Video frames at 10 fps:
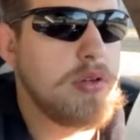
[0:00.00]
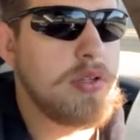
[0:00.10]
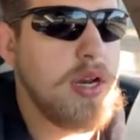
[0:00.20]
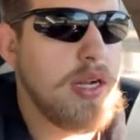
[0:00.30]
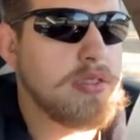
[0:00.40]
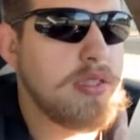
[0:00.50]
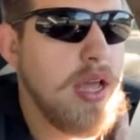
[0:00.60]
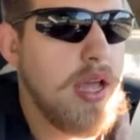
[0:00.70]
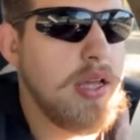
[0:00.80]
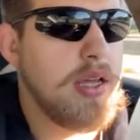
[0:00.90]
the next
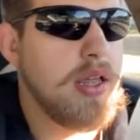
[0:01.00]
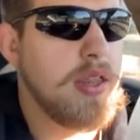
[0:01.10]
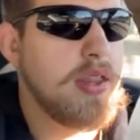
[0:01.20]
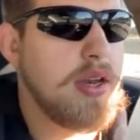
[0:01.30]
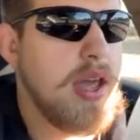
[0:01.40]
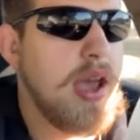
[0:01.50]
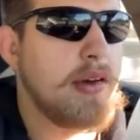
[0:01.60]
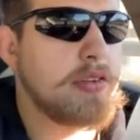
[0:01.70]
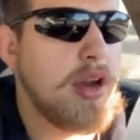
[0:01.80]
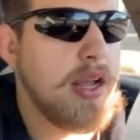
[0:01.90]
day, and then the day
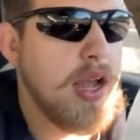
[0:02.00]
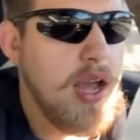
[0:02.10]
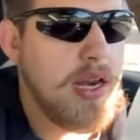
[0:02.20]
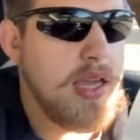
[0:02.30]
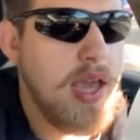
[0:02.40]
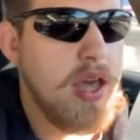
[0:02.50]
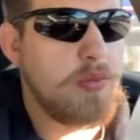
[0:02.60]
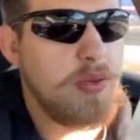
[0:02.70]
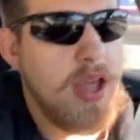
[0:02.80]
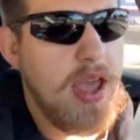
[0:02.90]
after I kind of can,
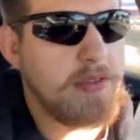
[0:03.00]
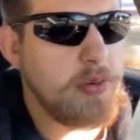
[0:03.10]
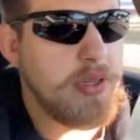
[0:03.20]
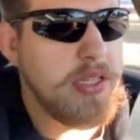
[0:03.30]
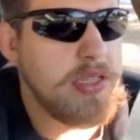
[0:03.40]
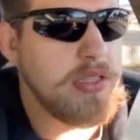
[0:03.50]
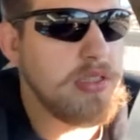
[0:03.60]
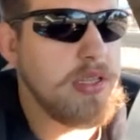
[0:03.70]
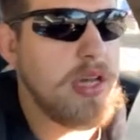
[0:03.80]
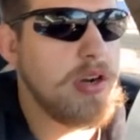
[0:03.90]
but I have to be
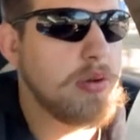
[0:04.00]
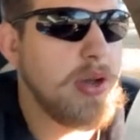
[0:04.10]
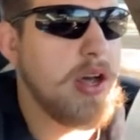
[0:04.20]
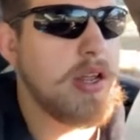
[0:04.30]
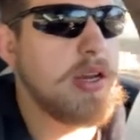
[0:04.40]
lighter about it.